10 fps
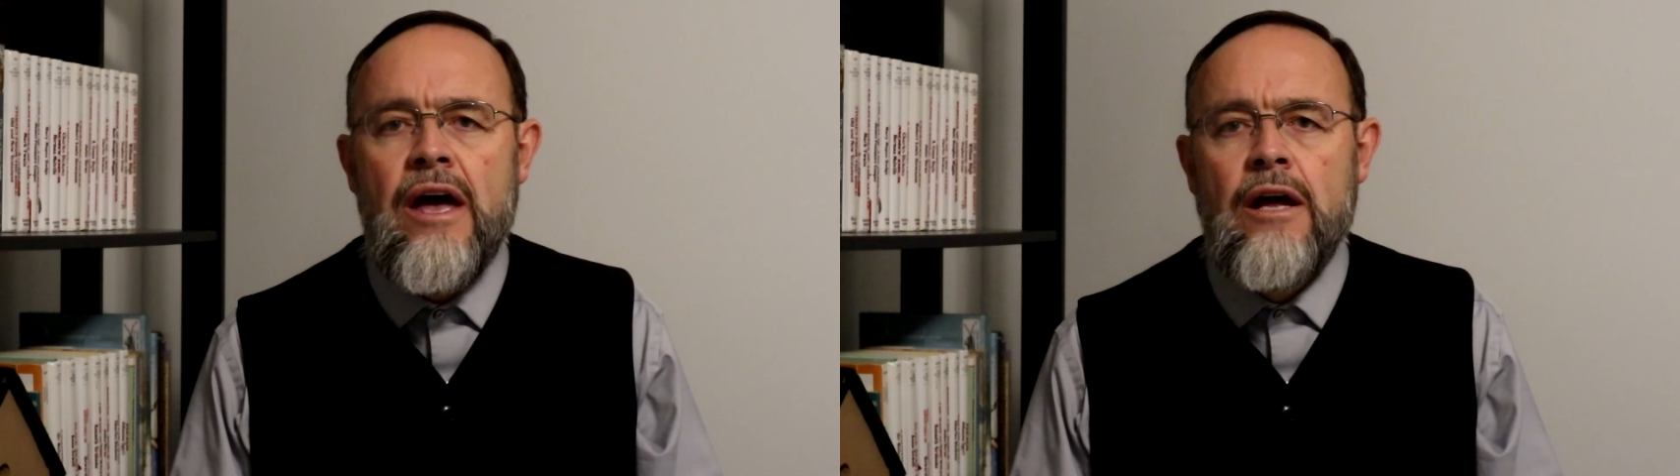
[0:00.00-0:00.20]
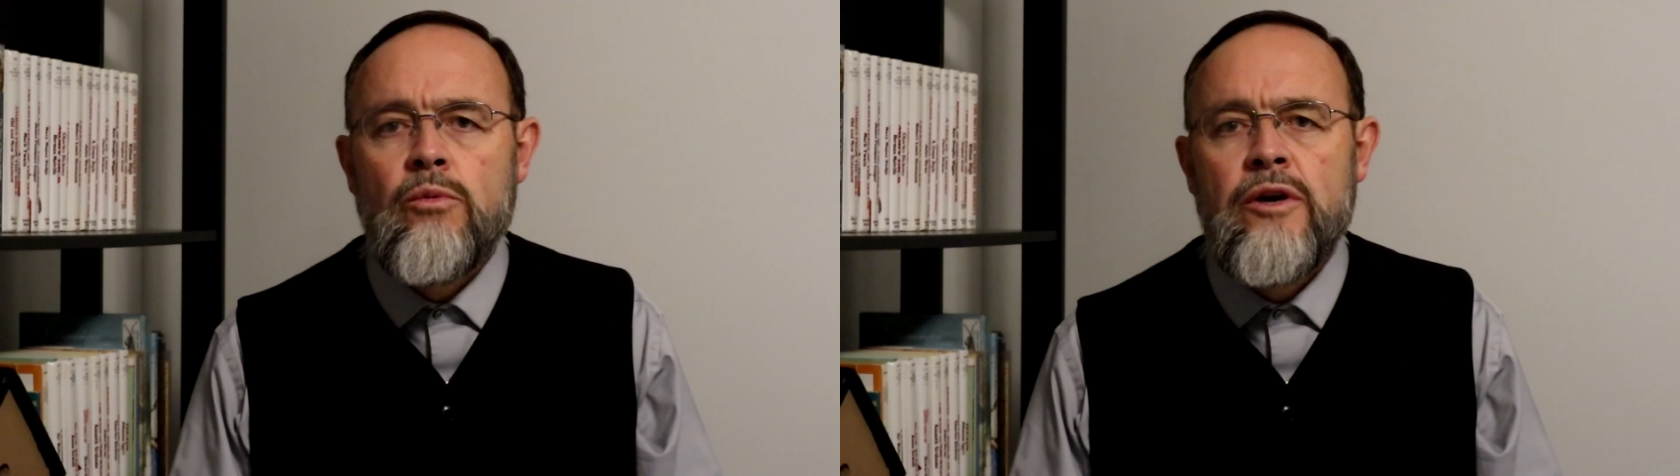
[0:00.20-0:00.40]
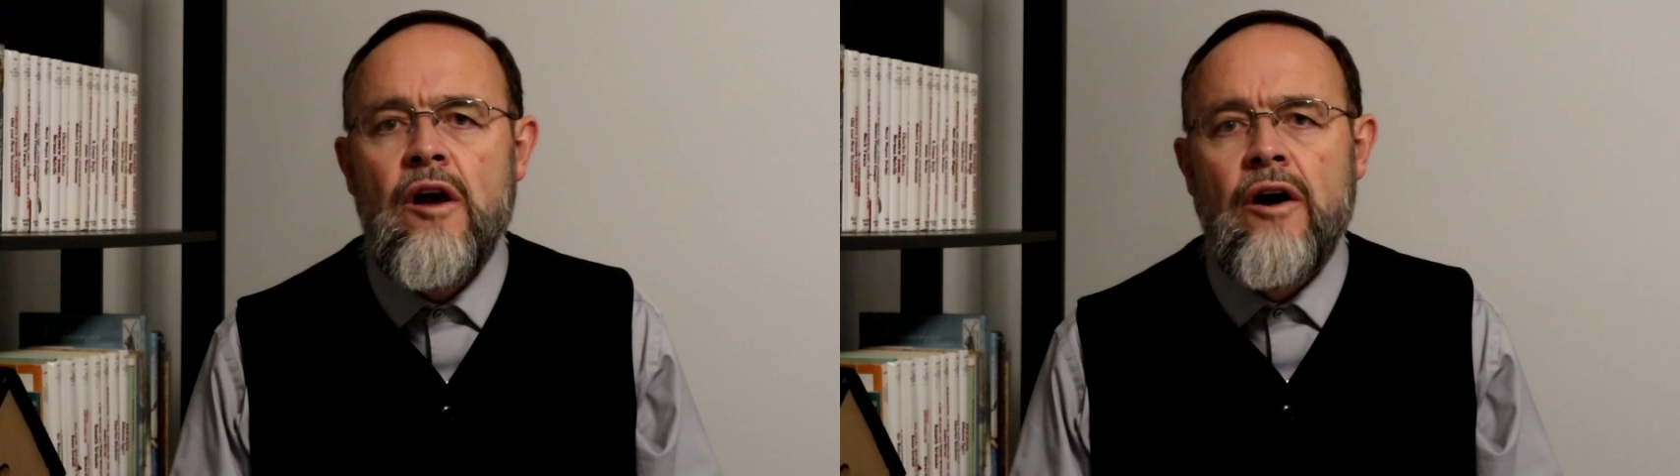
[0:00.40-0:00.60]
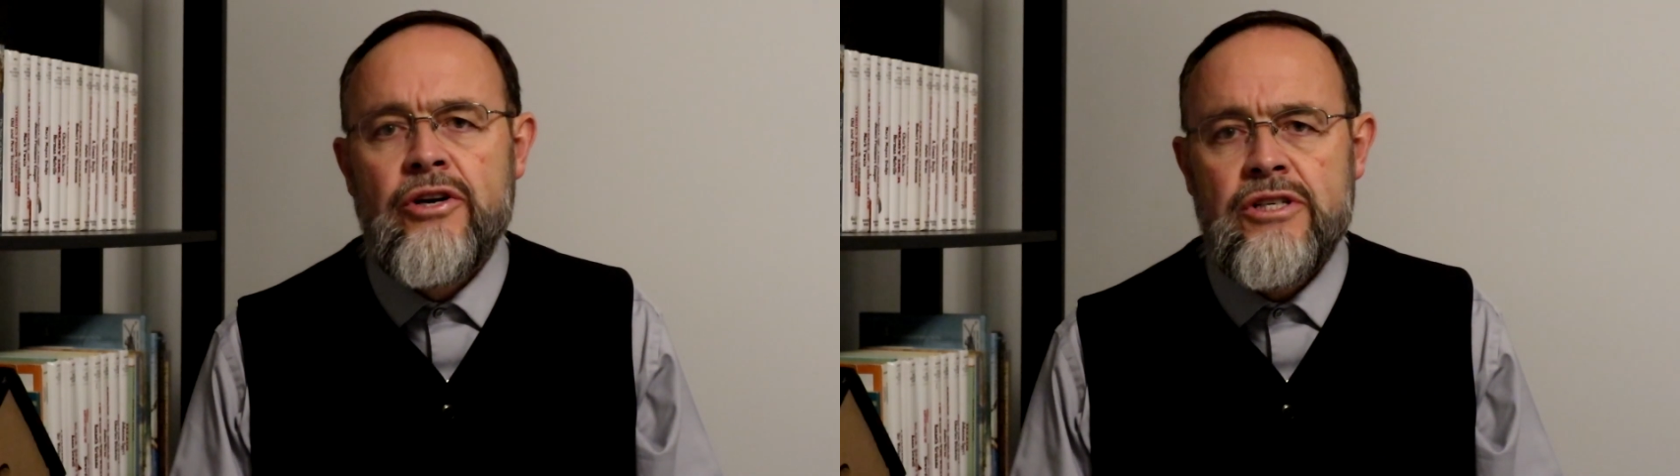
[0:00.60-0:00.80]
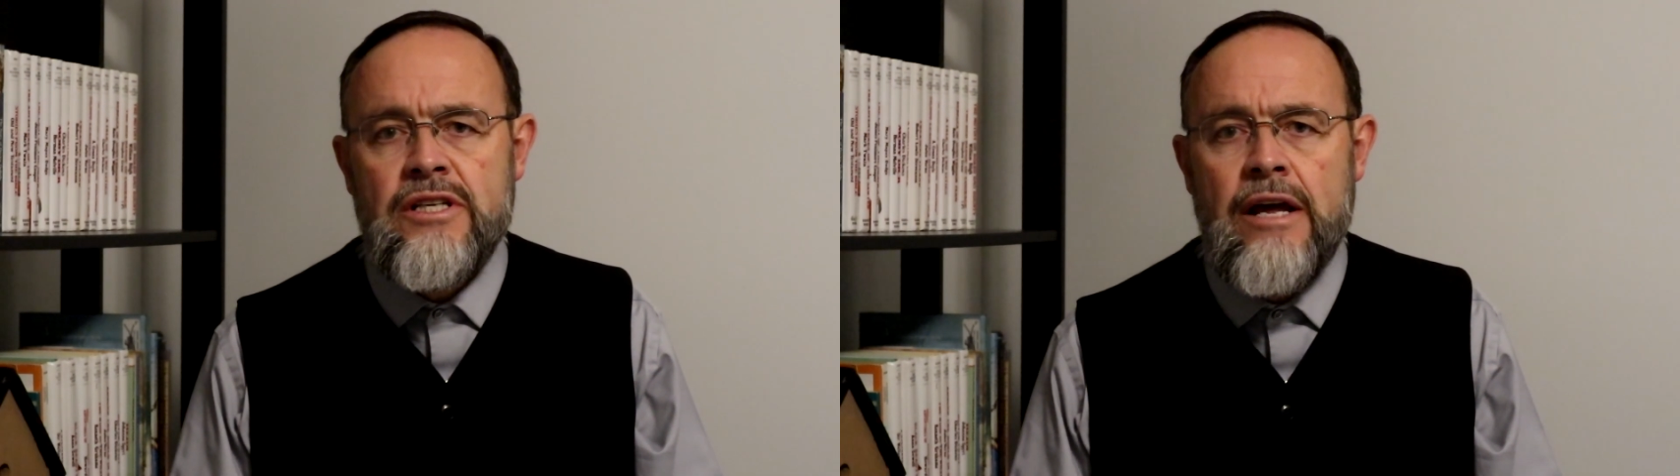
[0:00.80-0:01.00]
And we
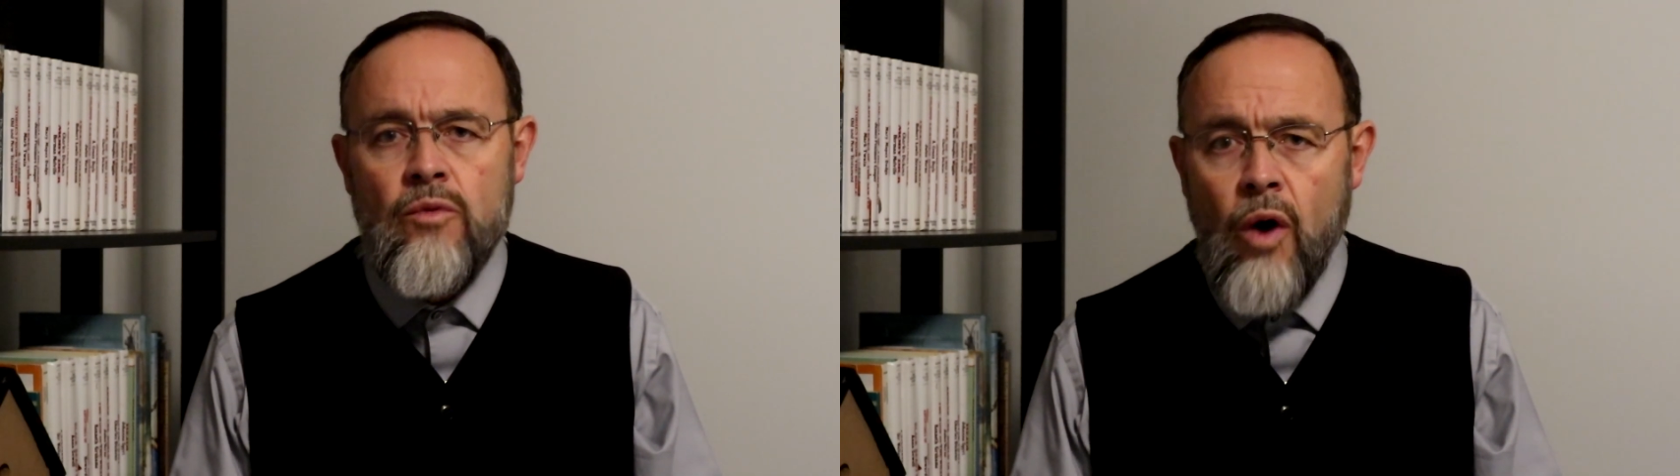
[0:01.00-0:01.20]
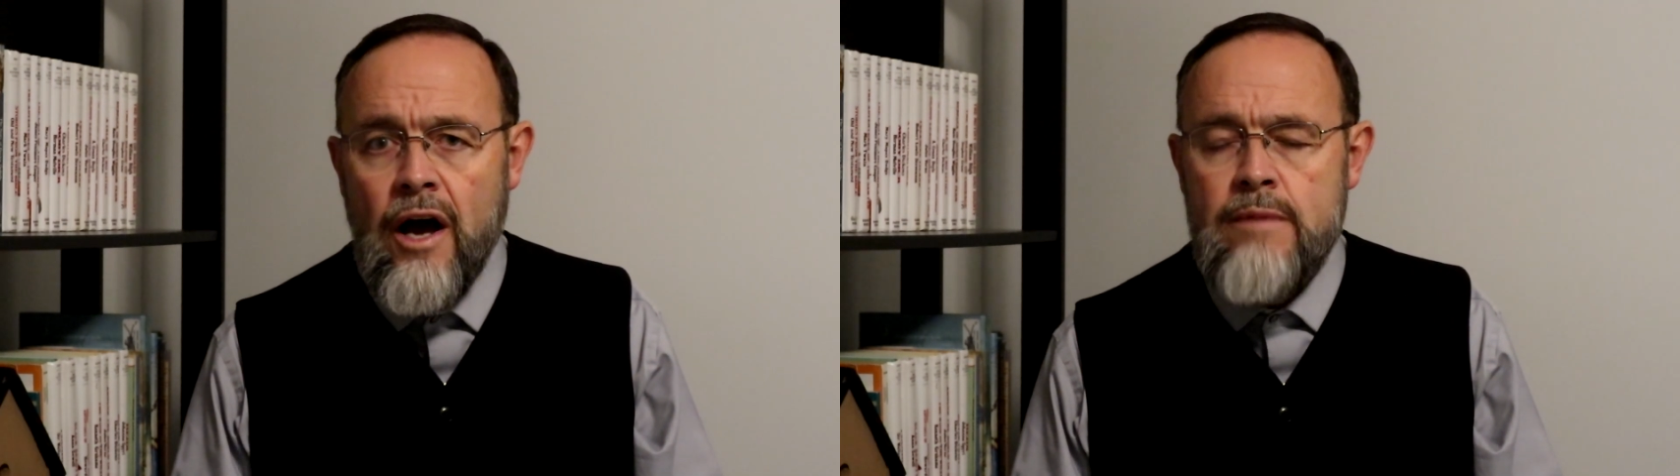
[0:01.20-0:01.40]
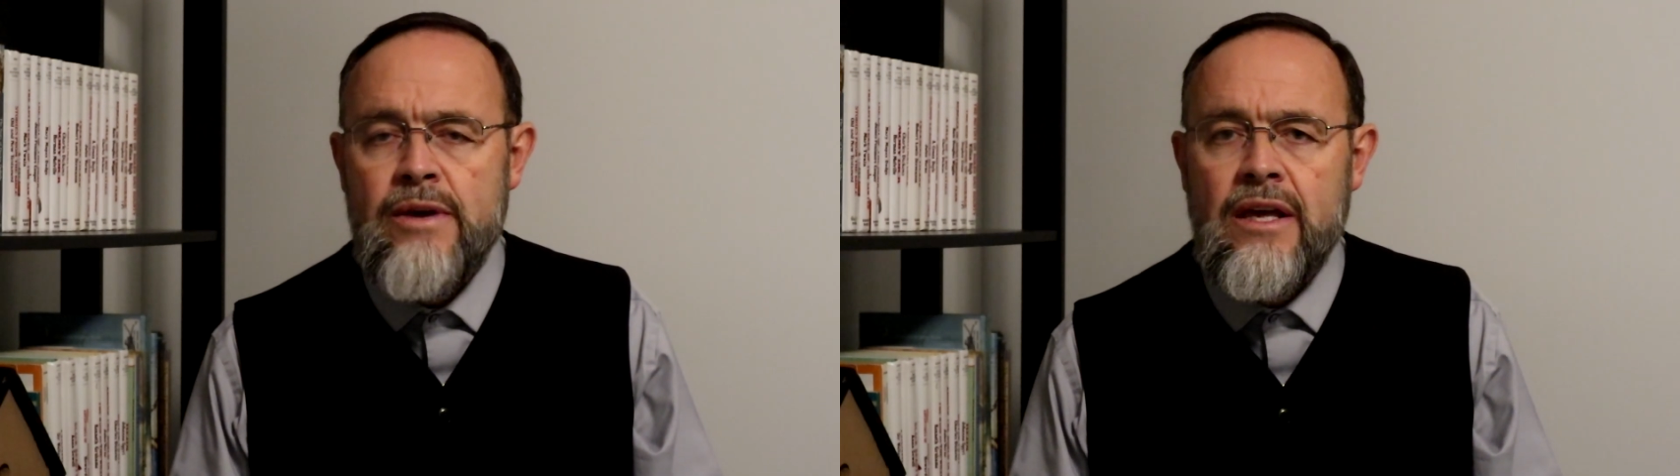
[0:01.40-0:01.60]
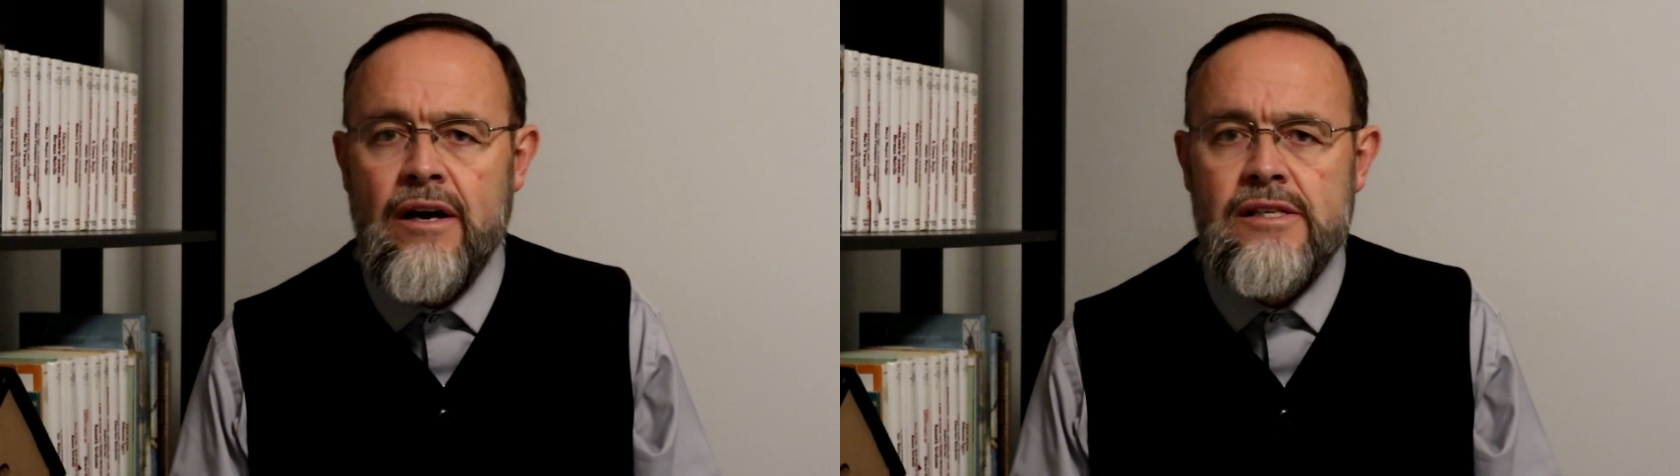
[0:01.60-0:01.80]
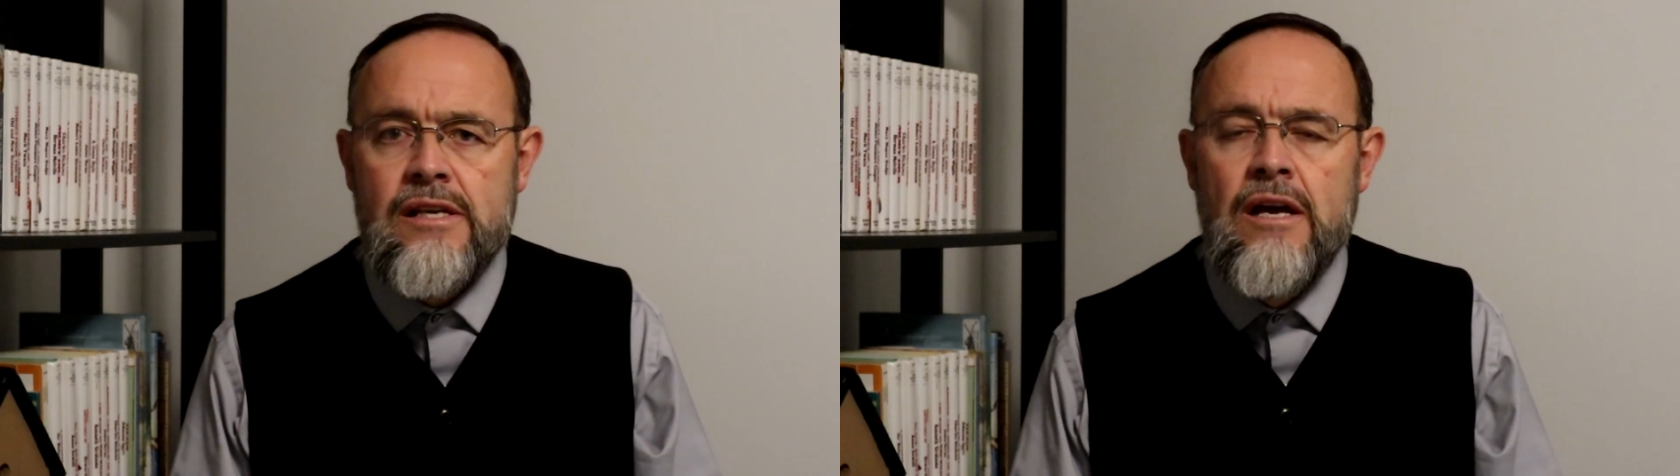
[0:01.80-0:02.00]
understand why,
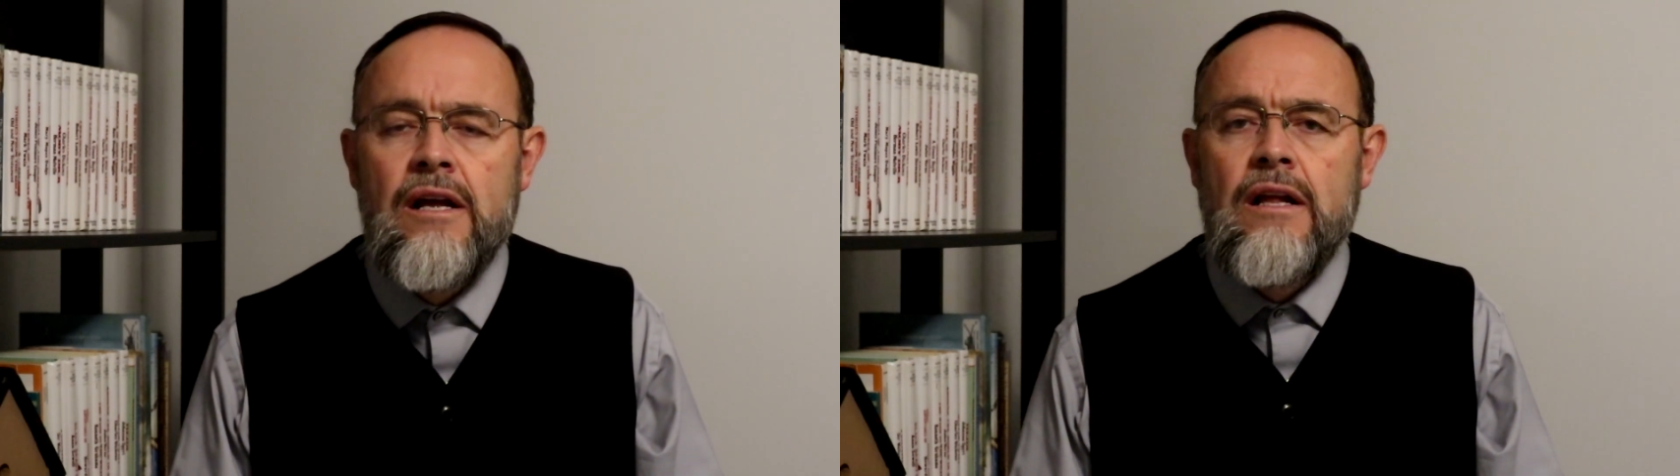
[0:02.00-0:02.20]
because